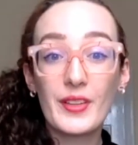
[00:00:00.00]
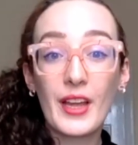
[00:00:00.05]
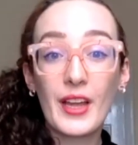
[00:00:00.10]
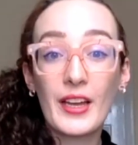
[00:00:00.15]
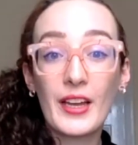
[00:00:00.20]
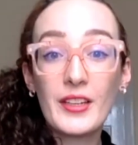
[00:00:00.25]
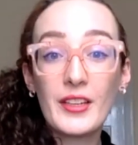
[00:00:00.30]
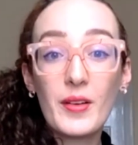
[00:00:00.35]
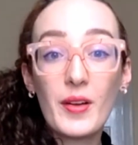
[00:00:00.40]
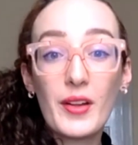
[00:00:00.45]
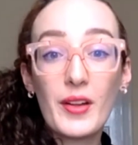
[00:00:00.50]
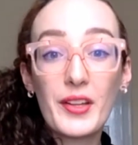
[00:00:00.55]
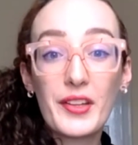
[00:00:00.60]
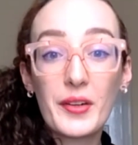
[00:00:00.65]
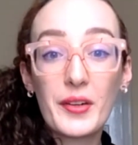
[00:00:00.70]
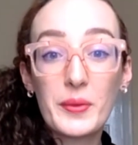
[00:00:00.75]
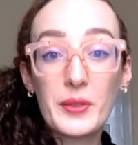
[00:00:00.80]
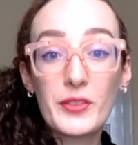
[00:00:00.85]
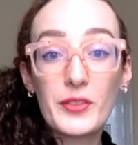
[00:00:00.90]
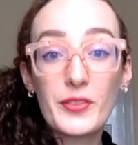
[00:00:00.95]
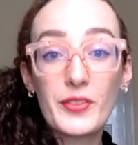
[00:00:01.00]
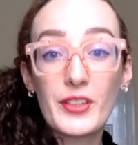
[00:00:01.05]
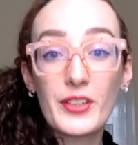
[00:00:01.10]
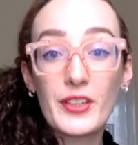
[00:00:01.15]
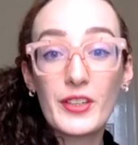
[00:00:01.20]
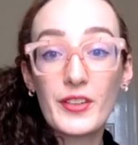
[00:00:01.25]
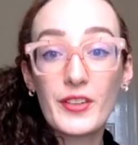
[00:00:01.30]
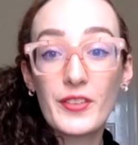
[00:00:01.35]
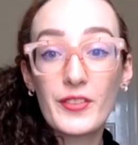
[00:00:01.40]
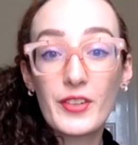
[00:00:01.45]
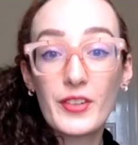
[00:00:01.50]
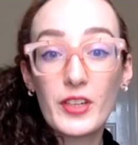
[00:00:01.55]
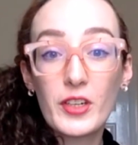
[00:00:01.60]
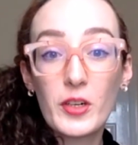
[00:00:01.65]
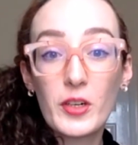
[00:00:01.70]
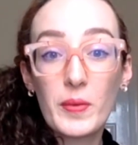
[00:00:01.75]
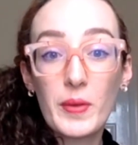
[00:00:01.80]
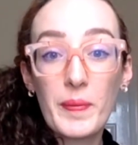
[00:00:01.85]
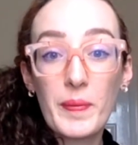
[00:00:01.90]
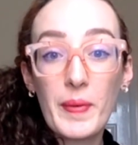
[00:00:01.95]
Thank you all so much for
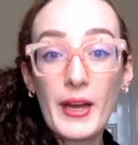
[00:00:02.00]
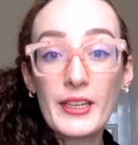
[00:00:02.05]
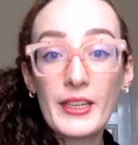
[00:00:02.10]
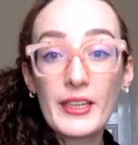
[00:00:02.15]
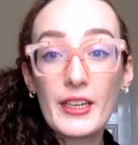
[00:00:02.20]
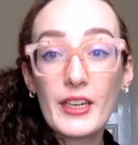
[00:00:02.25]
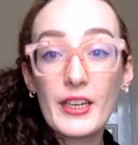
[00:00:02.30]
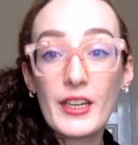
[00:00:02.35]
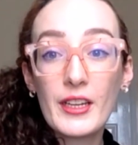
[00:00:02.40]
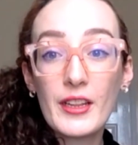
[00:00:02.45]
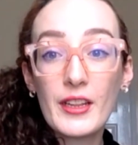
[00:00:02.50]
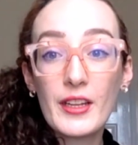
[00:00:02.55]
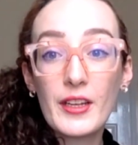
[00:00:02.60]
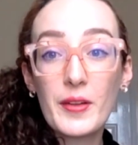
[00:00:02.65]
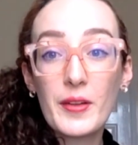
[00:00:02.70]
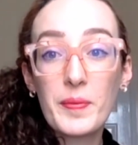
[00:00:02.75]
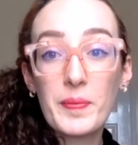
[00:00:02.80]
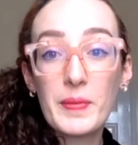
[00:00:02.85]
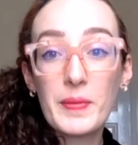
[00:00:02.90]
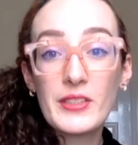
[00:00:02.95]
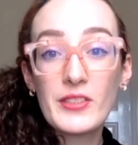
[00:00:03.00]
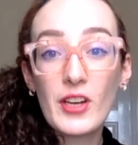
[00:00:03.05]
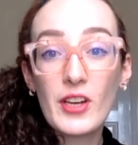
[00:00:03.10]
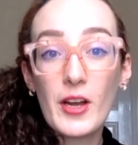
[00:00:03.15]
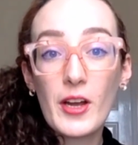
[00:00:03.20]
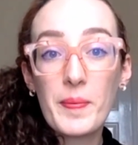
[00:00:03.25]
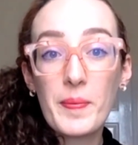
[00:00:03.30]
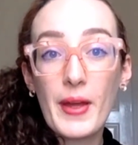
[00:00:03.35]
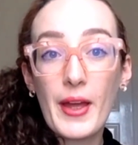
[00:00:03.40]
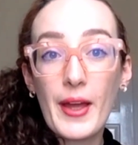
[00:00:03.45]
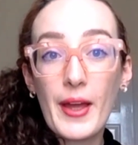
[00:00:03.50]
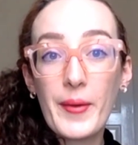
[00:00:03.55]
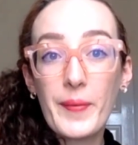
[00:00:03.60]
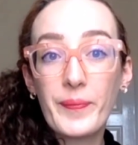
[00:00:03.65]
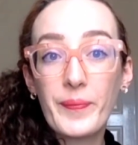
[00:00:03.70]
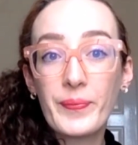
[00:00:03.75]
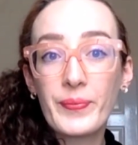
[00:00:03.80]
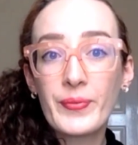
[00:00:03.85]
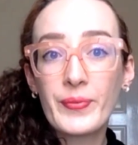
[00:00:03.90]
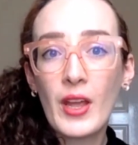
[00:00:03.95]
coming back. In the meantime,
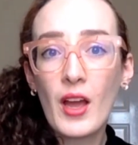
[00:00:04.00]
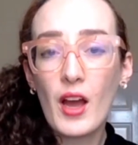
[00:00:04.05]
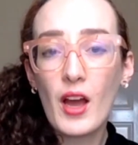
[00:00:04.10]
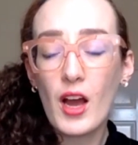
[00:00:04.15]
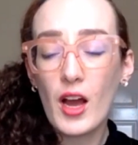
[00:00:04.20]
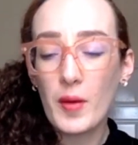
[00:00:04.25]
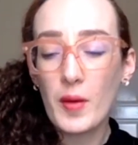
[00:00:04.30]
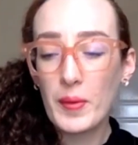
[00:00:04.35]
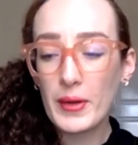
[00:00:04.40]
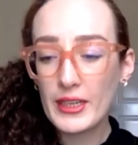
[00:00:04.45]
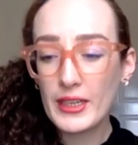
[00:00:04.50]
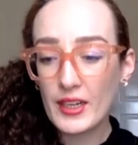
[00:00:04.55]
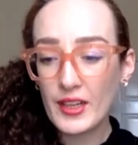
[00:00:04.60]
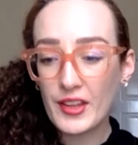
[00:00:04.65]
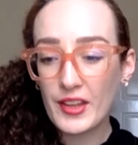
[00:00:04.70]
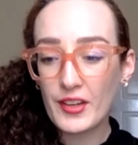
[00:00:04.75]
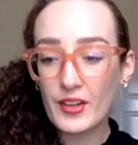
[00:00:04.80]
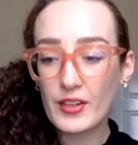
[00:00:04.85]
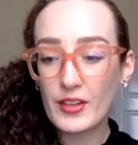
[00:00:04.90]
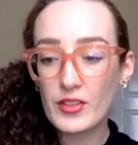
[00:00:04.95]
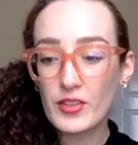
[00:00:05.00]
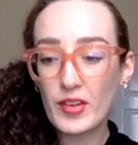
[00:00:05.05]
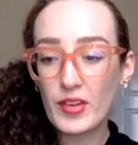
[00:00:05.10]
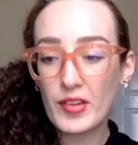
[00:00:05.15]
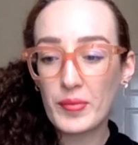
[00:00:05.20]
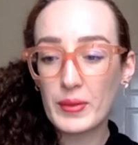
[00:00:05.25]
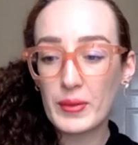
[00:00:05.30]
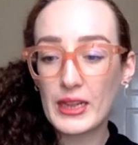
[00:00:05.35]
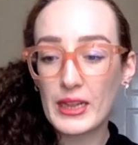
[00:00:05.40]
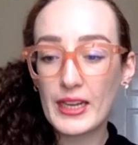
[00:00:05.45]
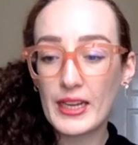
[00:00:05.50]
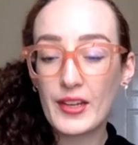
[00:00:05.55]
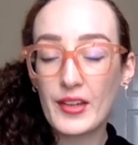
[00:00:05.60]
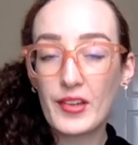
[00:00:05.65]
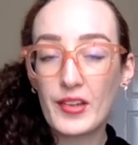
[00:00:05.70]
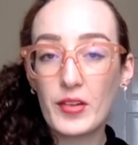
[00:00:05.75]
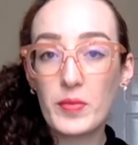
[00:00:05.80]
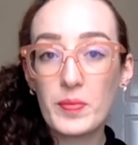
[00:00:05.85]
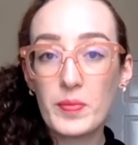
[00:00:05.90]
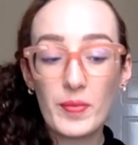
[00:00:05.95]
I might get started just with like
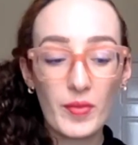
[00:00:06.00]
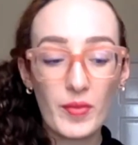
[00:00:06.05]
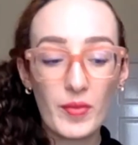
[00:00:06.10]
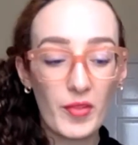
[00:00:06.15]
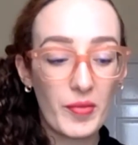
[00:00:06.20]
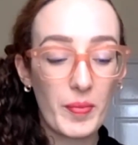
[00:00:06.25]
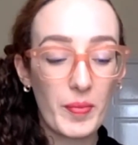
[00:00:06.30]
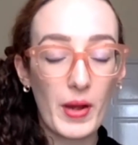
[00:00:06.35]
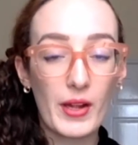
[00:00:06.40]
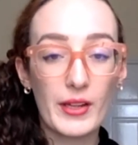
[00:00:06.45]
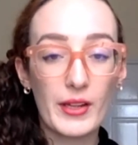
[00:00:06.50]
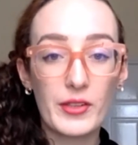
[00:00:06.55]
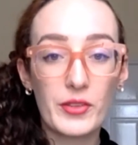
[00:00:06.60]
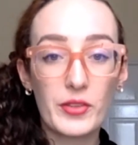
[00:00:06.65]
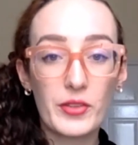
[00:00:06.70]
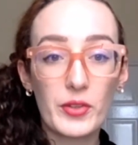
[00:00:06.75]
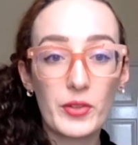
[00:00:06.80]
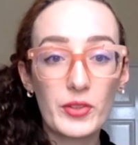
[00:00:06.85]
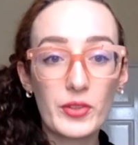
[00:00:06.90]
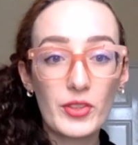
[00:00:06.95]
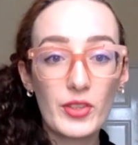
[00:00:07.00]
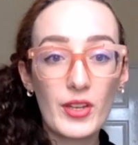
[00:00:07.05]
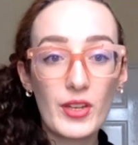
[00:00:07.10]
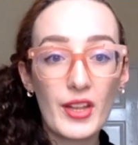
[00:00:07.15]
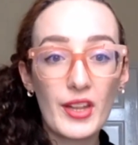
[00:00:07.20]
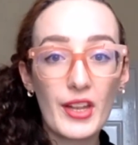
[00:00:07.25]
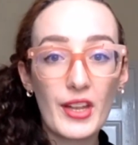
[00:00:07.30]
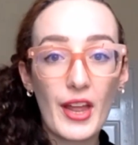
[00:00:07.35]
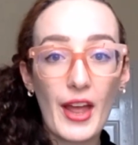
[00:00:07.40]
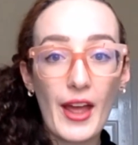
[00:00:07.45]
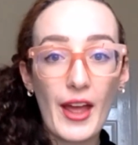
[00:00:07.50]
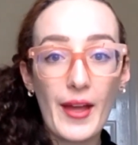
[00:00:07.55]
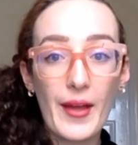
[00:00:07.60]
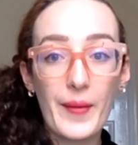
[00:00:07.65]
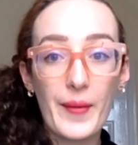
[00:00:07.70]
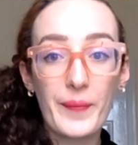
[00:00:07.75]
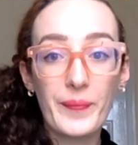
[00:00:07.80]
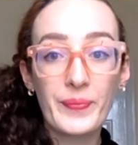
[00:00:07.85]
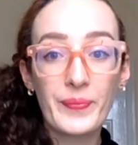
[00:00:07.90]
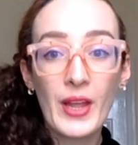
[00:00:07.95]
some small introductions,
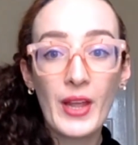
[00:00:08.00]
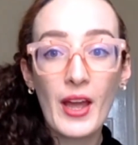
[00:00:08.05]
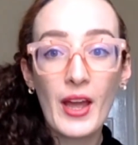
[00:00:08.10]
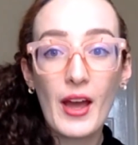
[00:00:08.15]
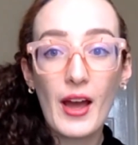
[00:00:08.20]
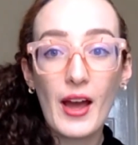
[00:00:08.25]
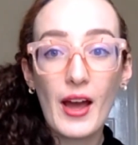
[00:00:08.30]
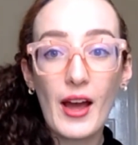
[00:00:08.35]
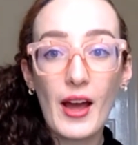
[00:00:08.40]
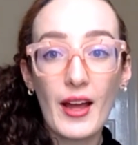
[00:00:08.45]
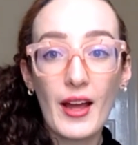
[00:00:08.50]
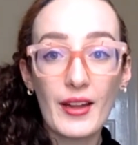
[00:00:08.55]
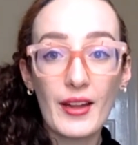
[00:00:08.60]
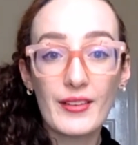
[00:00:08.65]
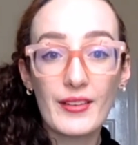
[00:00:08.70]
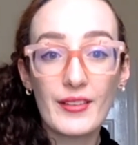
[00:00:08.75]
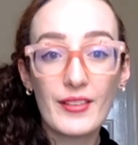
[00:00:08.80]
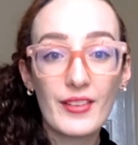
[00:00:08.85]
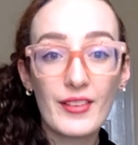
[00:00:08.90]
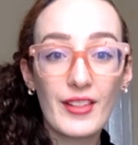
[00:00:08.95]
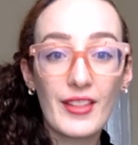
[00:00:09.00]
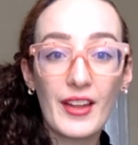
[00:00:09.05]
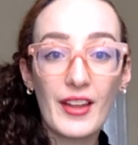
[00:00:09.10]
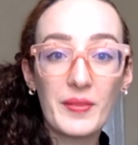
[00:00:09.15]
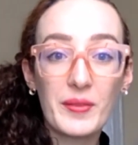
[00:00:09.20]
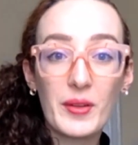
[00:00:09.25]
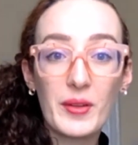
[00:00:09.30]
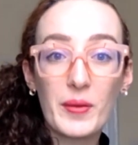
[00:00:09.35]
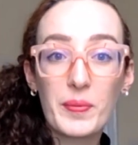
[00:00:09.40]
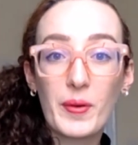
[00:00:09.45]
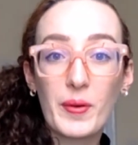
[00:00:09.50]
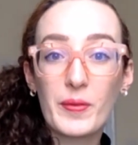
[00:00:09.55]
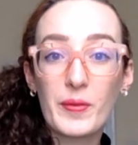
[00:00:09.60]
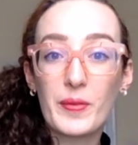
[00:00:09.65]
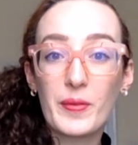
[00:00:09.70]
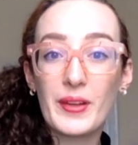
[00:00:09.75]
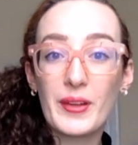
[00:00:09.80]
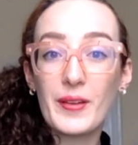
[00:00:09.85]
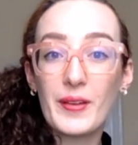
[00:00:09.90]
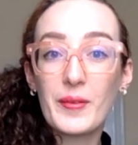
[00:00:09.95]
and then
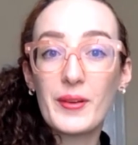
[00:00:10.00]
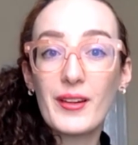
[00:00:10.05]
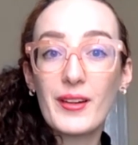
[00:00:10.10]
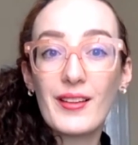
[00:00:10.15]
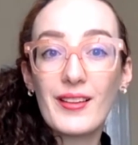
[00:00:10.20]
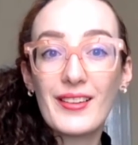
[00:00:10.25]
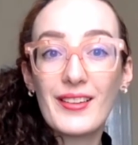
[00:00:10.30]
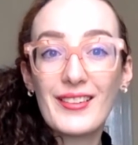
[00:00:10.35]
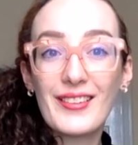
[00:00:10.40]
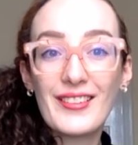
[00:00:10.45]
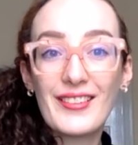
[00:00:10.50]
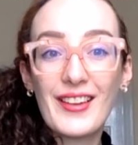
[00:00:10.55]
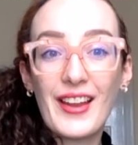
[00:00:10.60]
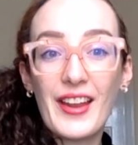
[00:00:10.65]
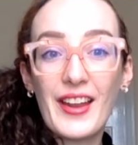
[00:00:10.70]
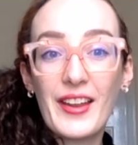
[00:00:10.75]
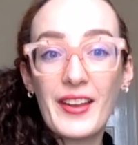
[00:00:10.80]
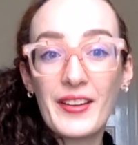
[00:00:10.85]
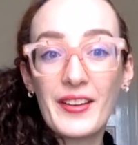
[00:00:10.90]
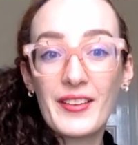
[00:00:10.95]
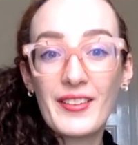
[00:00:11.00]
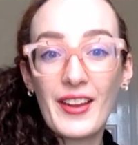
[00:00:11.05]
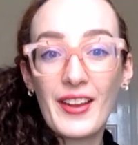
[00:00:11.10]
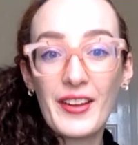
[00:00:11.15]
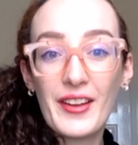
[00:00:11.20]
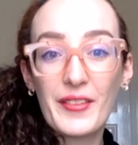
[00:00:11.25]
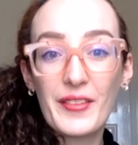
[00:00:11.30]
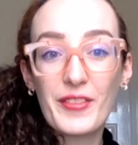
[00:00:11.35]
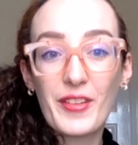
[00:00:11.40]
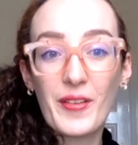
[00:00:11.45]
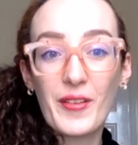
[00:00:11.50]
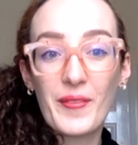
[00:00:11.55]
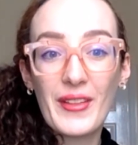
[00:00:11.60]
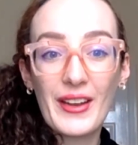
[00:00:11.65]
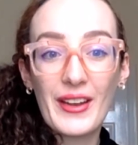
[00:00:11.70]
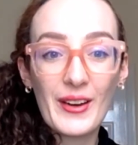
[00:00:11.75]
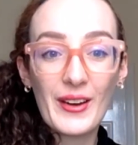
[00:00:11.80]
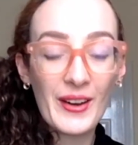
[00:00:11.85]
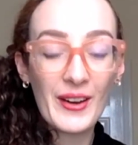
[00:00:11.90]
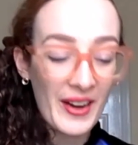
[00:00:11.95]
we'll take it from
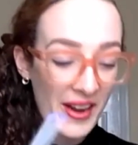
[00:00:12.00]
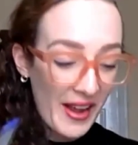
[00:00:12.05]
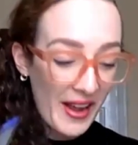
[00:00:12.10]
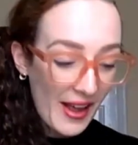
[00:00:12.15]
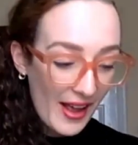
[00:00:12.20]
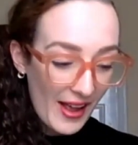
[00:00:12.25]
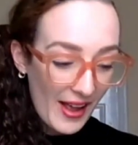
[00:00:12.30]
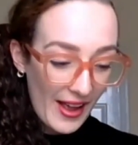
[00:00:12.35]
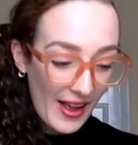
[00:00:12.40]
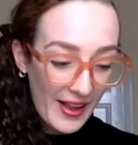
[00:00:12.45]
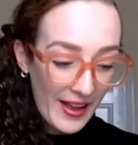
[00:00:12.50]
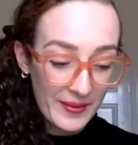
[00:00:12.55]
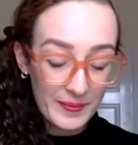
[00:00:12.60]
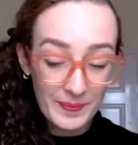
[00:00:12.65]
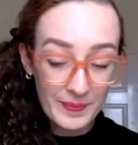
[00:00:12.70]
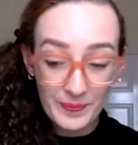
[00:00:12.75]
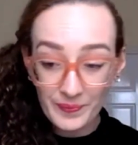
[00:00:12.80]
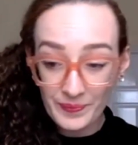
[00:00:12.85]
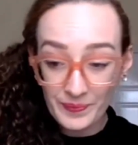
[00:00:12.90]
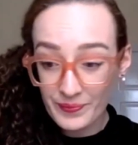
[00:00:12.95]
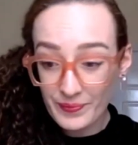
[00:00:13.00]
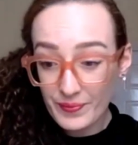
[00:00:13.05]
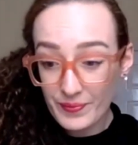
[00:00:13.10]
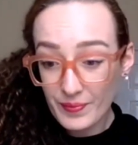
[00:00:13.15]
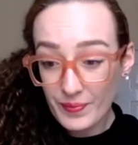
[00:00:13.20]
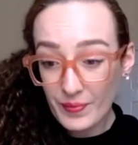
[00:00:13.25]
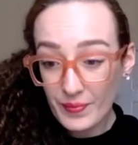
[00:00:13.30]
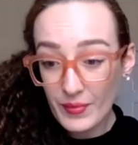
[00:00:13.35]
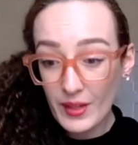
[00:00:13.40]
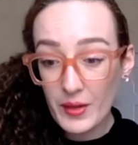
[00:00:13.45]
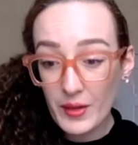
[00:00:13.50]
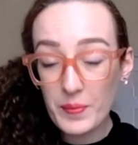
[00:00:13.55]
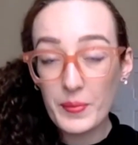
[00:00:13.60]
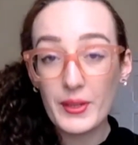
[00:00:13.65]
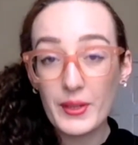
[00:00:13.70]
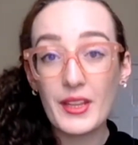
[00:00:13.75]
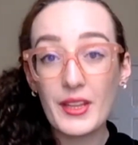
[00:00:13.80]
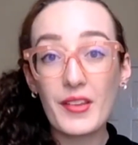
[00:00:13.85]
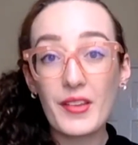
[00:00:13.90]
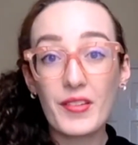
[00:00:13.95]
there.
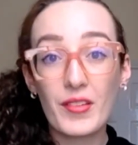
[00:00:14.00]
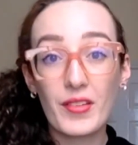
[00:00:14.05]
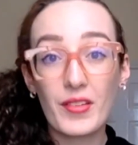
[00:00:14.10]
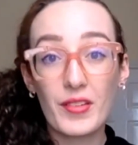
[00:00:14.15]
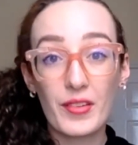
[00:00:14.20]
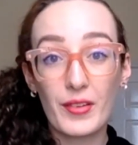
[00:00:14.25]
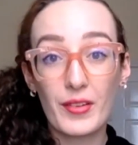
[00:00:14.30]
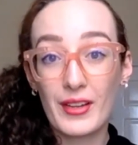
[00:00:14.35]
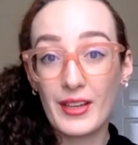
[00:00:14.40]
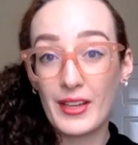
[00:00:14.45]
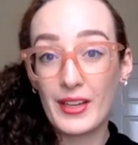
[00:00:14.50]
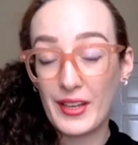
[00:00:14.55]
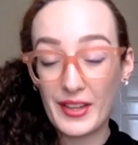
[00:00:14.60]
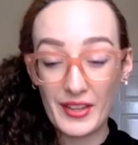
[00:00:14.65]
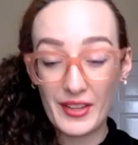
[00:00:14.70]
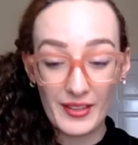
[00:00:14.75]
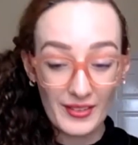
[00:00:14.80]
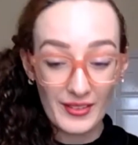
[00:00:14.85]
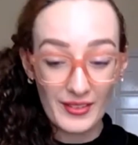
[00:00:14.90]
But this just is